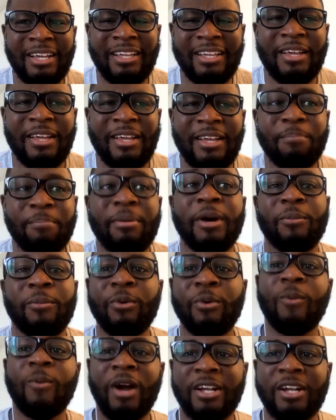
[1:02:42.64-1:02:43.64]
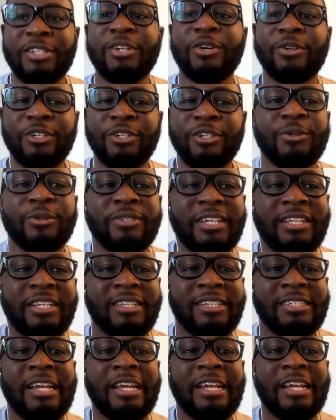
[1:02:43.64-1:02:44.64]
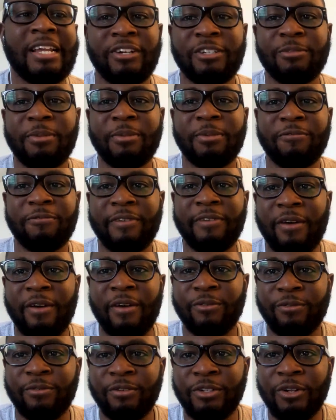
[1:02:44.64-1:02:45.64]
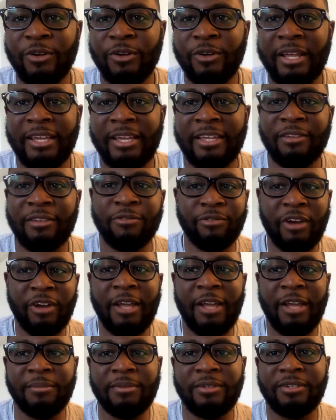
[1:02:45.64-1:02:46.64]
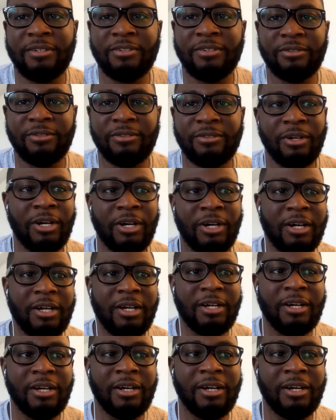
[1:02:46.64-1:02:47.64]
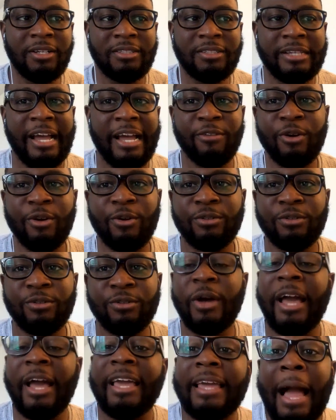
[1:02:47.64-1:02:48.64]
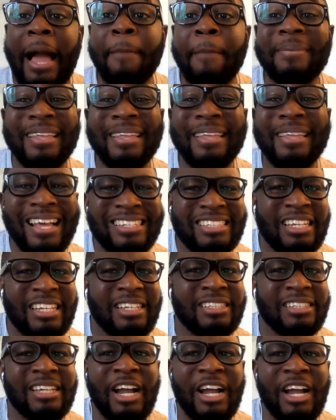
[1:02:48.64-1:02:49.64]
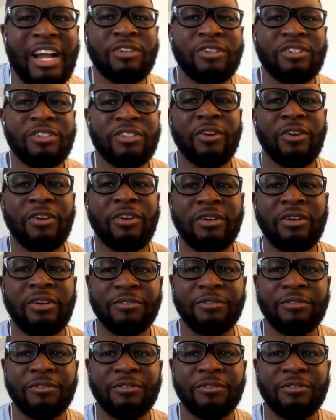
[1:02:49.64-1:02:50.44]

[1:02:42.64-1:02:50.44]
we're watching on the news that the senator has been found, he framed Tyrone. So I'm guessing Tyrone is no longer a fugitive.